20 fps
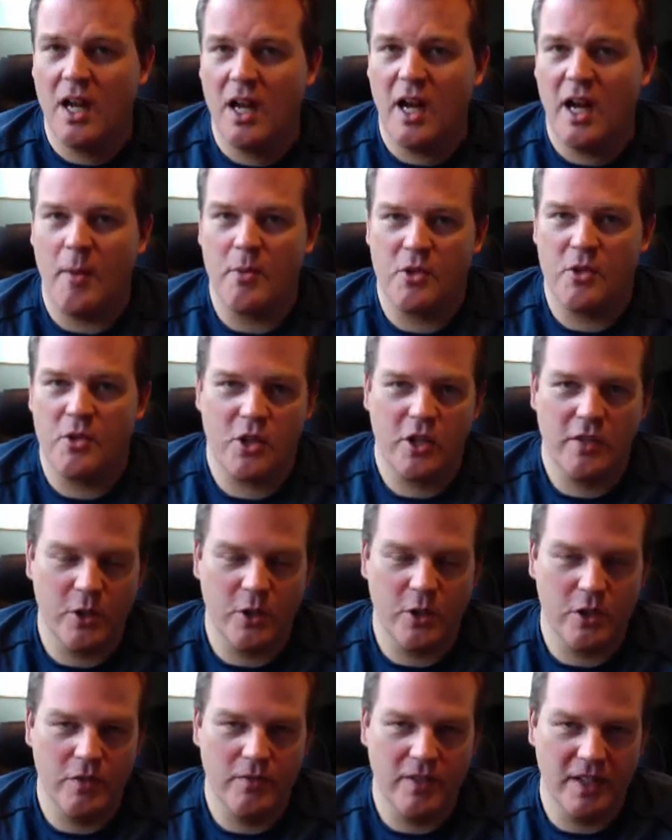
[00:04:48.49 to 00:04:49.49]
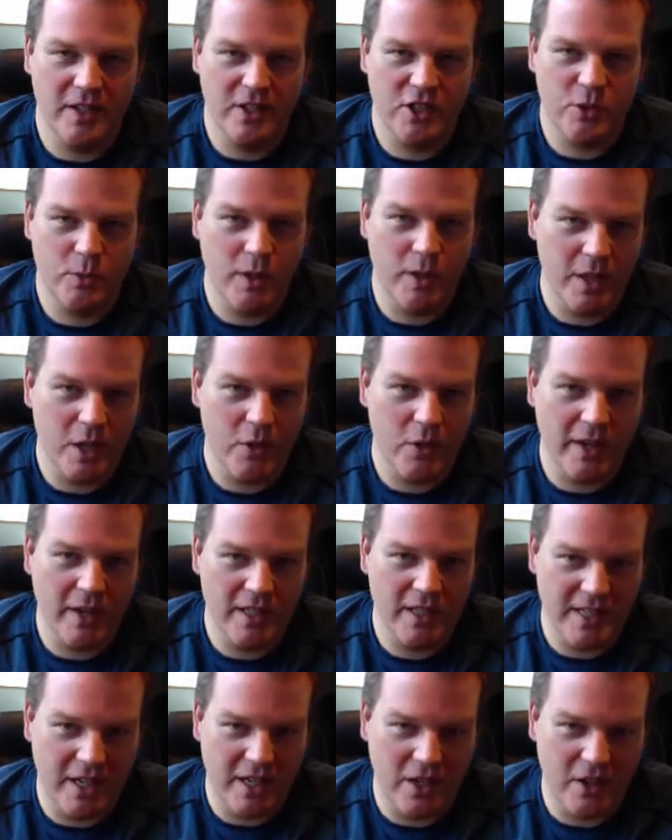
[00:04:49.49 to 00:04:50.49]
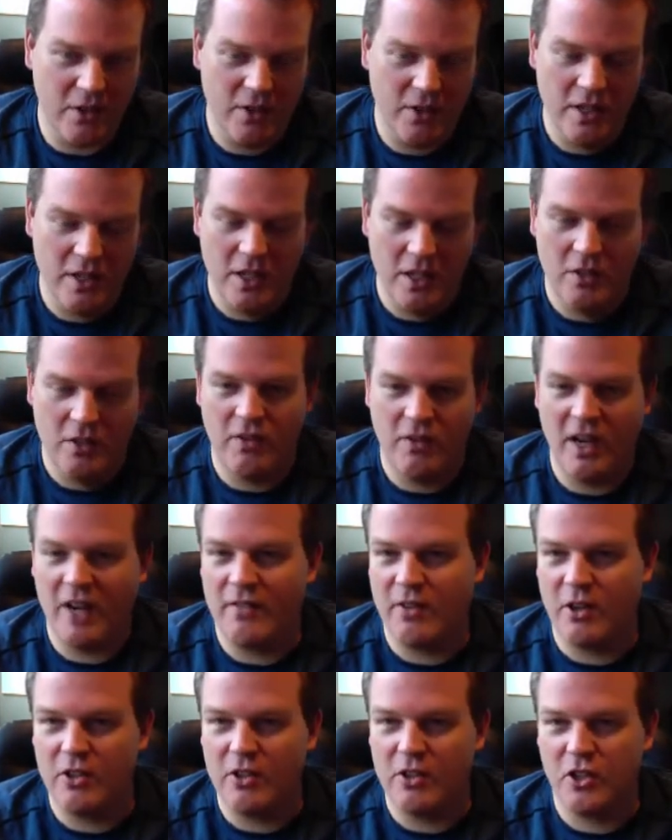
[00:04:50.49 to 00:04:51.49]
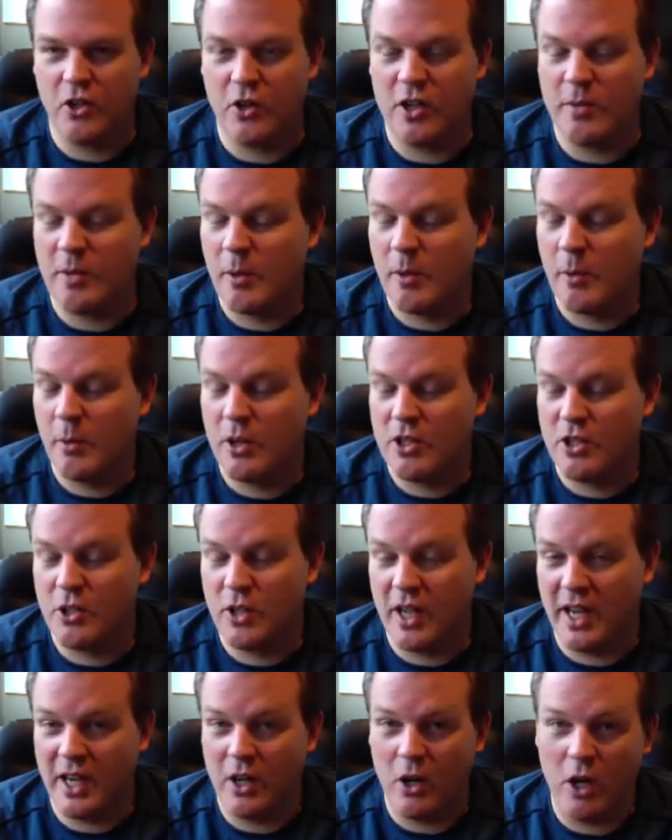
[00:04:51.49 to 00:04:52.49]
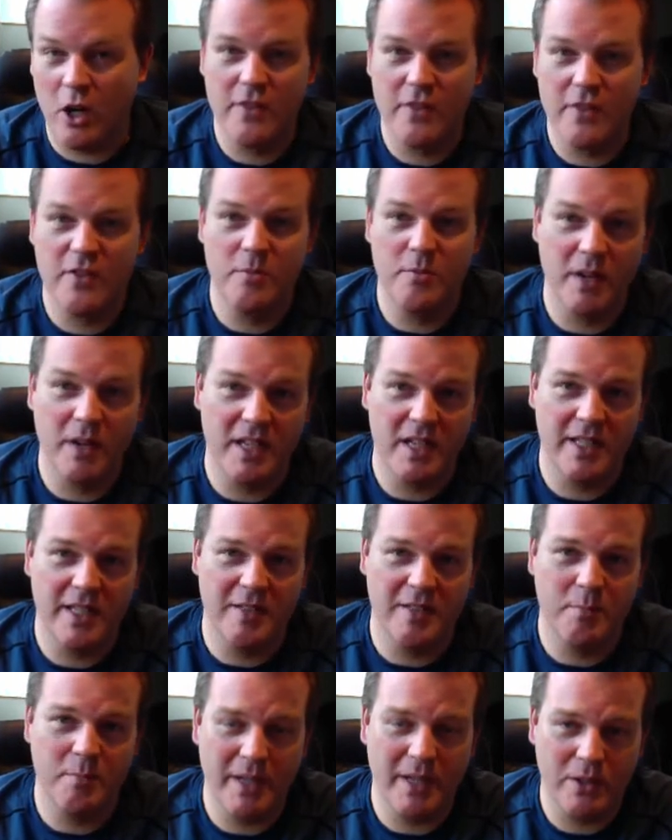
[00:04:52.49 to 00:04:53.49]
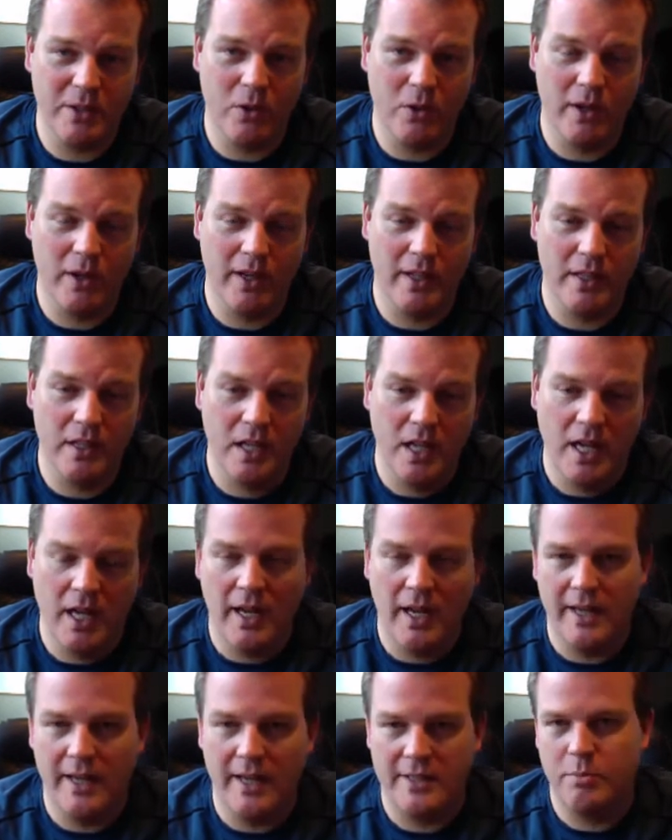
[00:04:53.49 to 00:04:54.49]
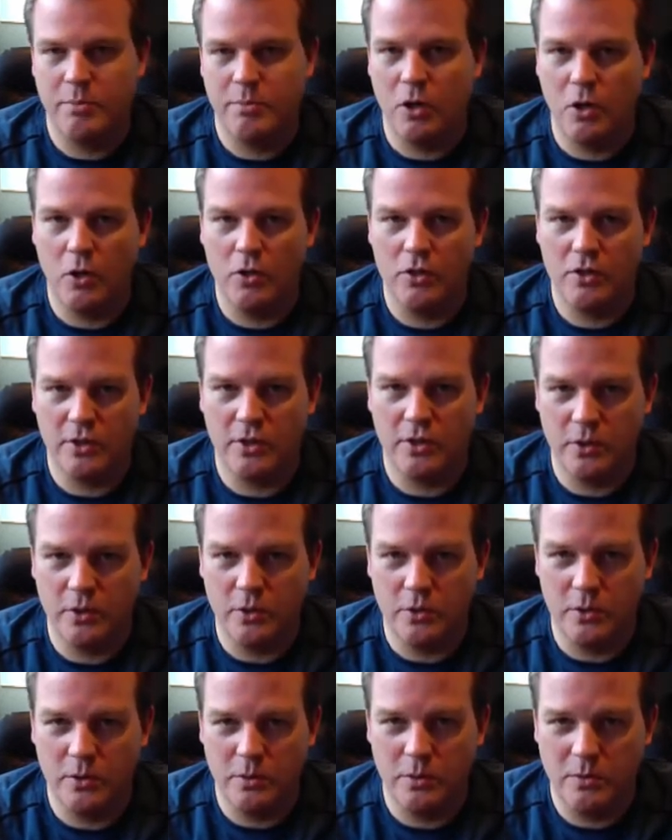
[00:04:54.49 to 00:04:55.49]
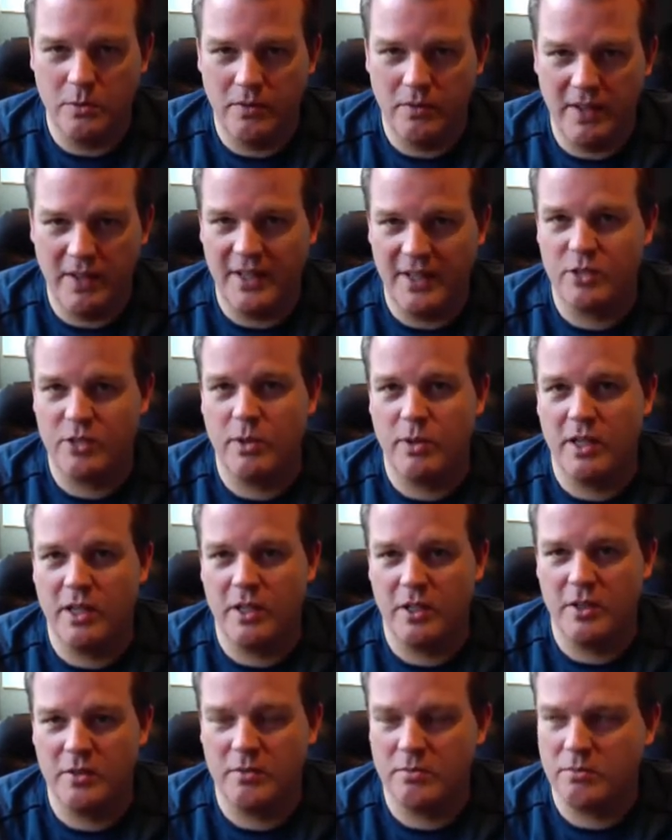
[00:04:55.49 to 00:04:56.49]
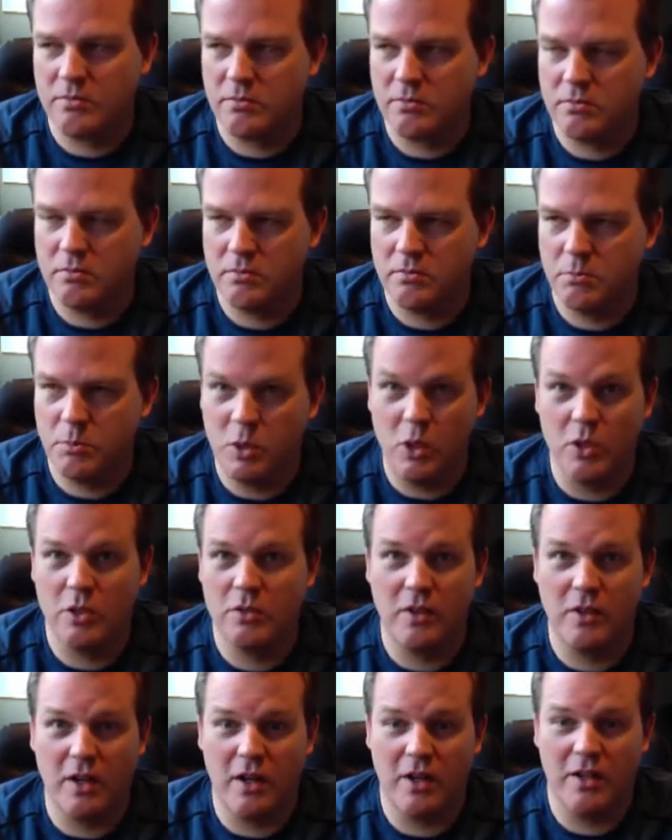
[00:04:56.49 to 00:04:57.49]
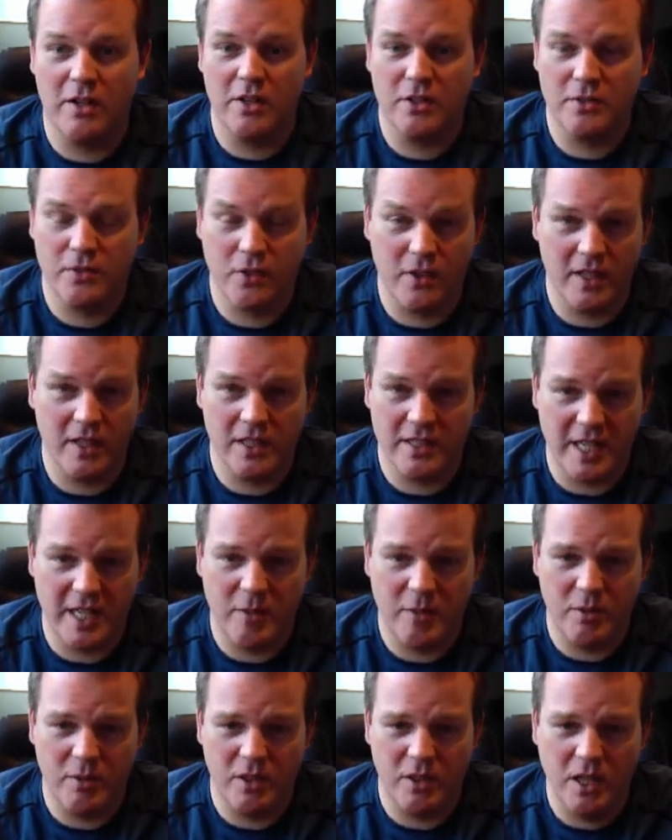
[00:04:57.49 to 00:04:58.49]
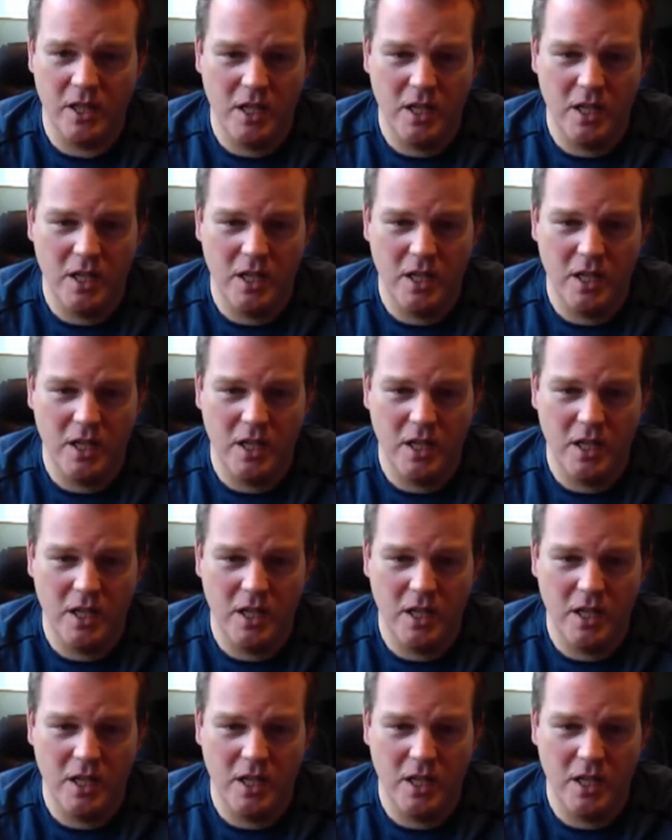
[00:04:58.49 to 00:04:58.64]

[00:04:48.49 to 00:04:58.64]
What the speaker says: I'm sure if you're in Venezuela right now, 5 years ago, you probably wish you had all of your money in Bitcoin as opposed to Venezuelan bolivars, for example.